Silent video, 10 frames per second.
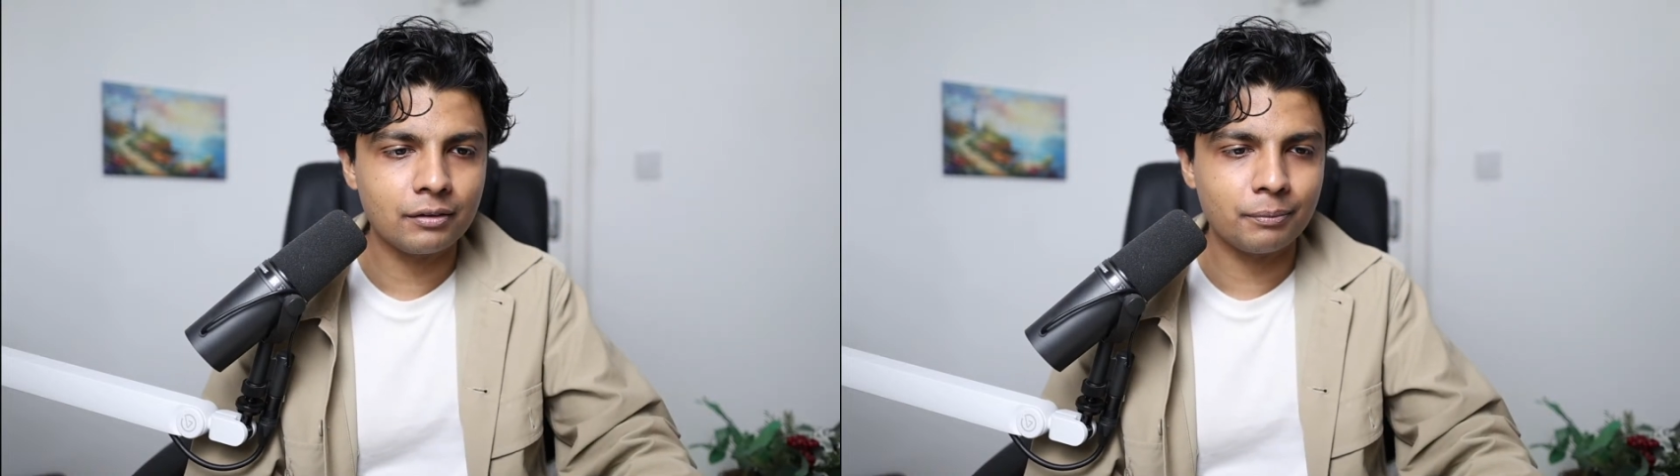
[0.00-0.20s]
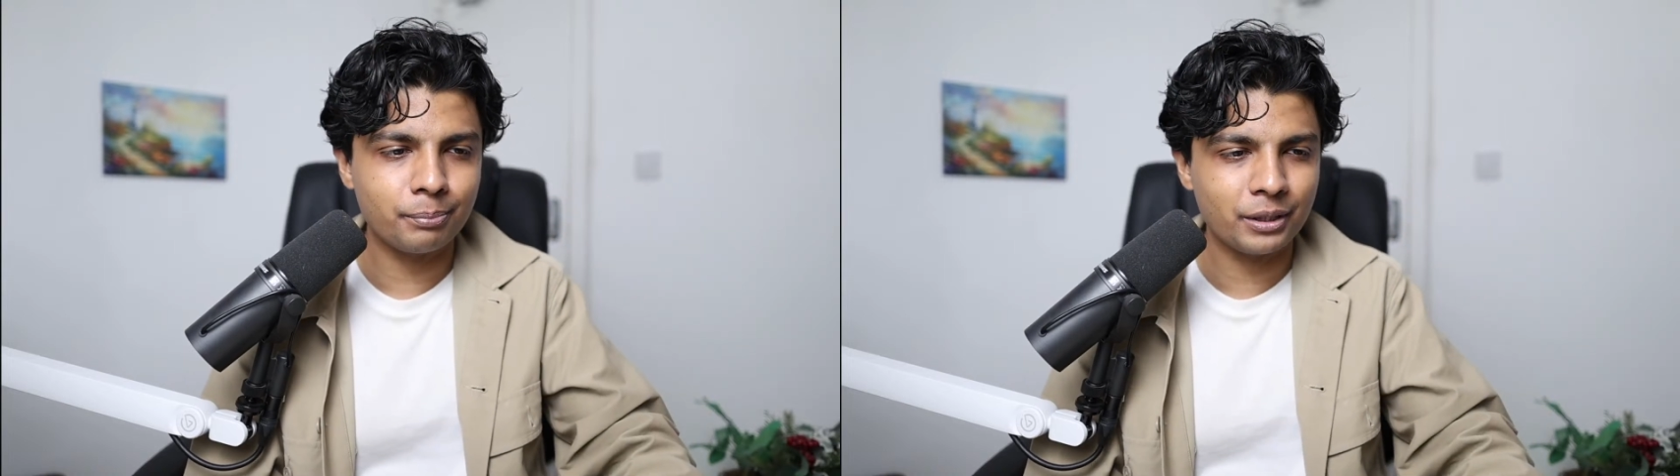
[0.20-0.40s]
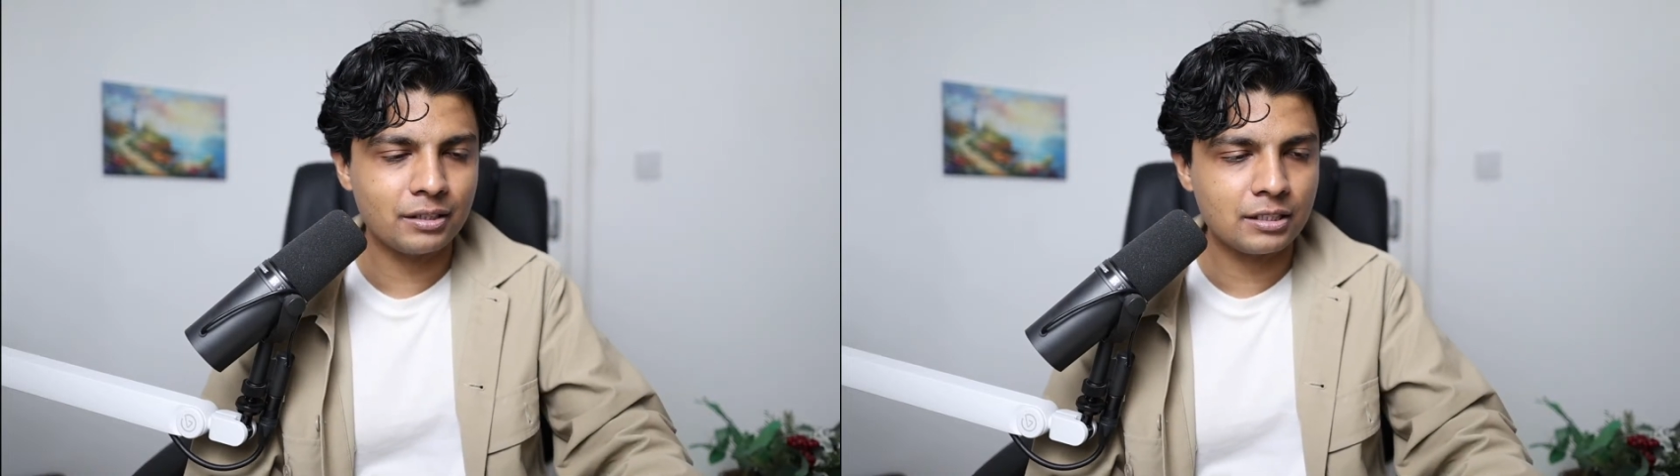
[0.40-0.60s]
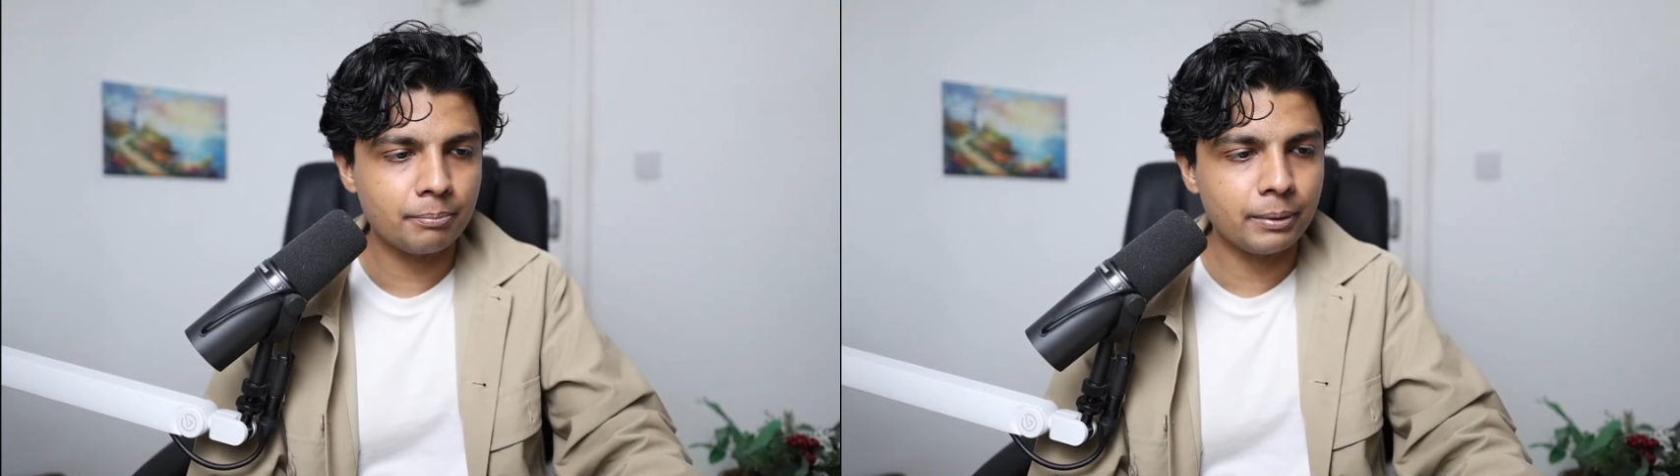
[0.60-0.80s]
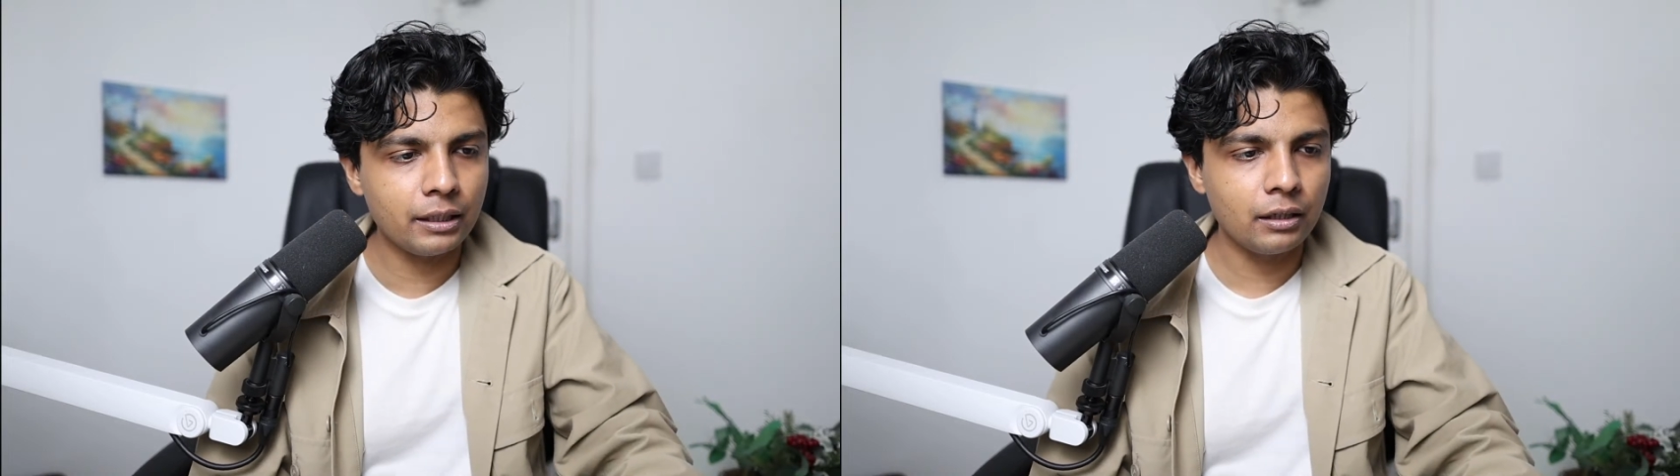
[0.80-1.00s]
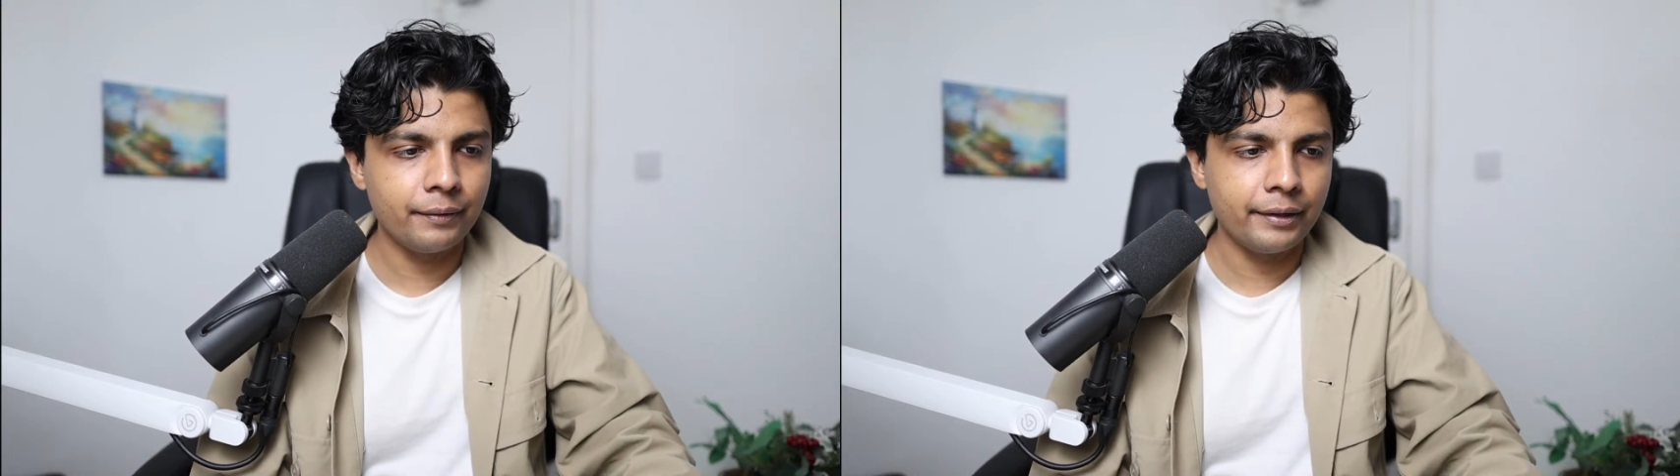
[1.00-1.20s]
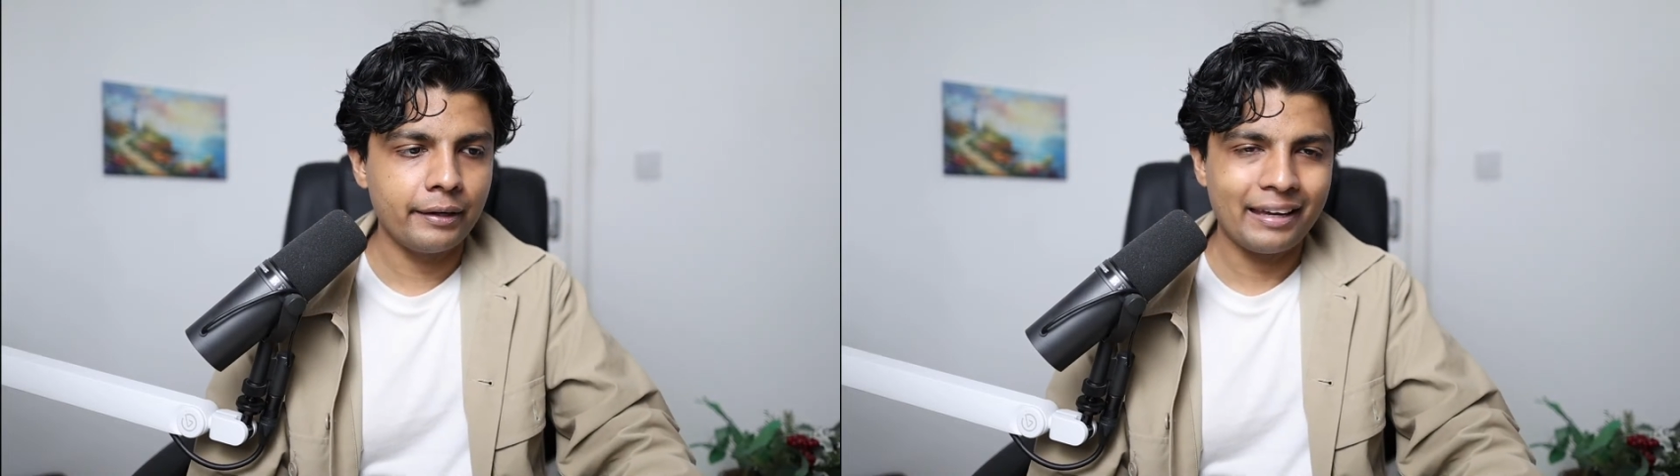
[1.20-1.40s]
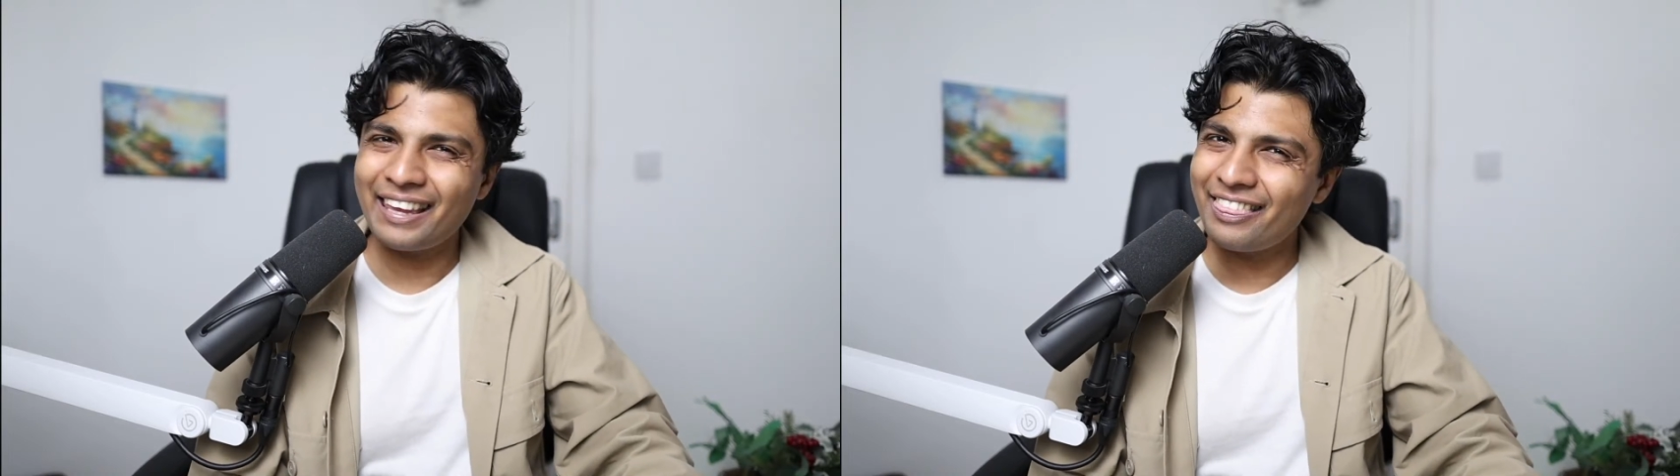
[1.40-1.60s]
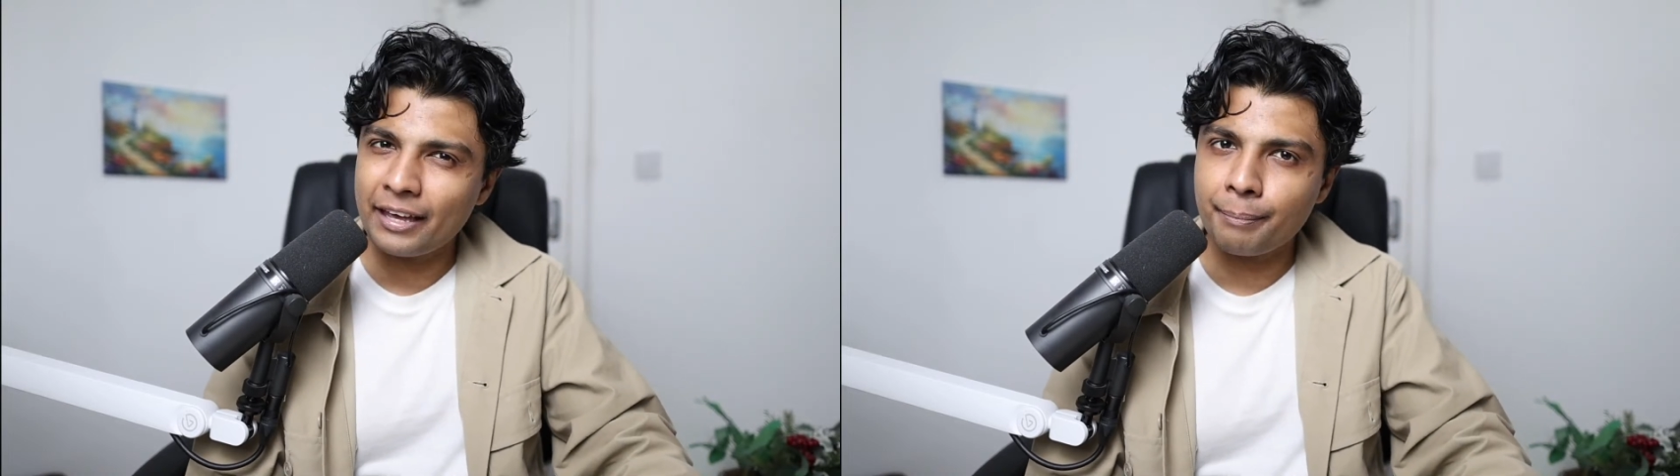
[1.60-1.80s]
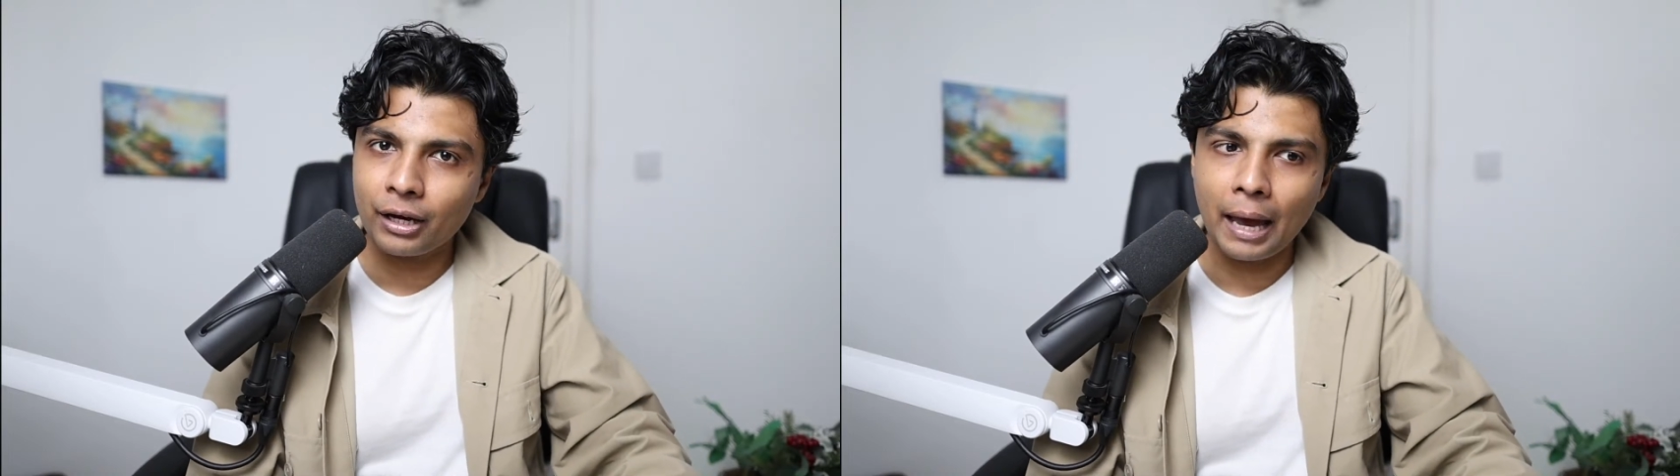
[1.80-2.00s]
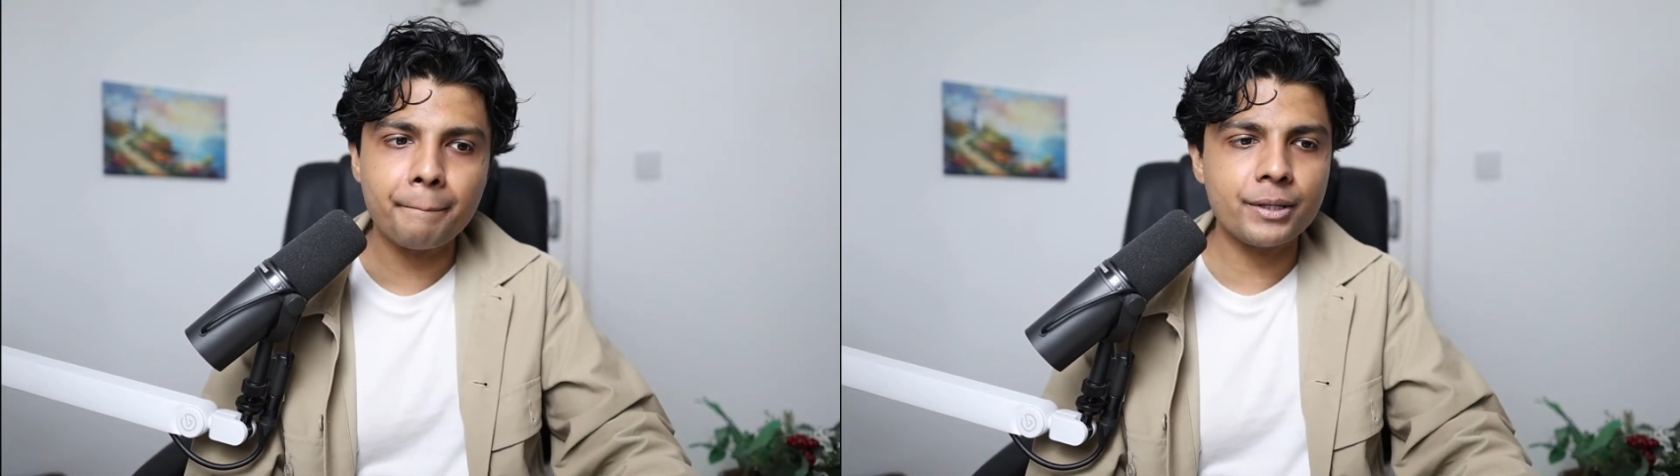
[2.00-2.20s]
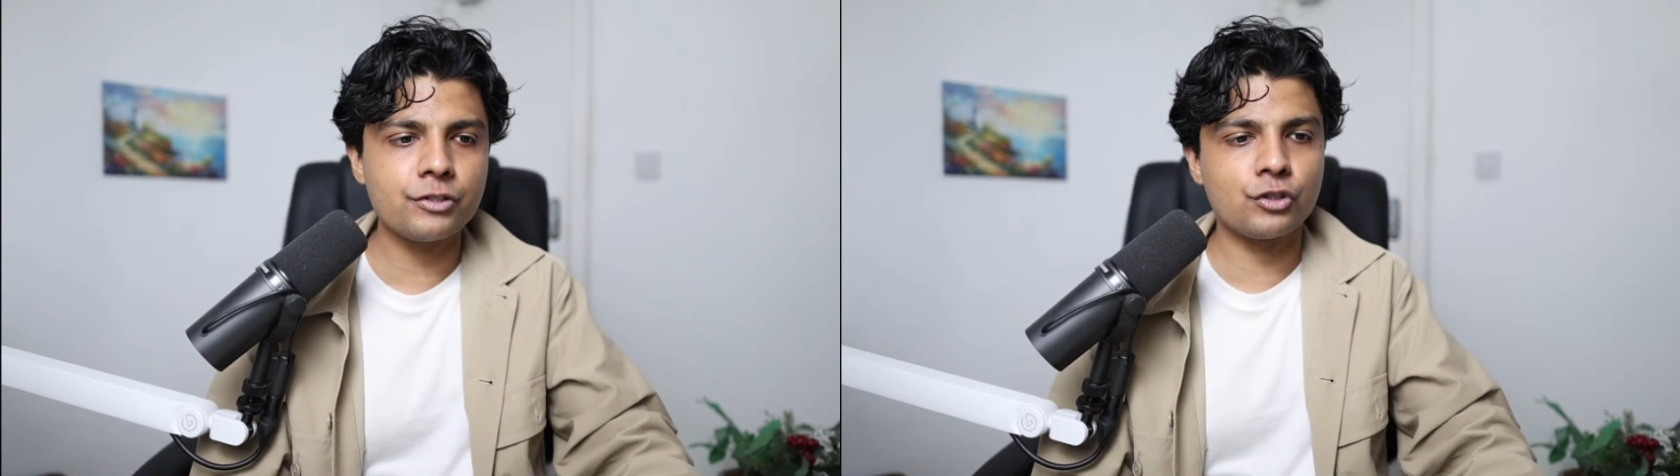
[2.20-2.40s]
to put it simply, in the hippocampus.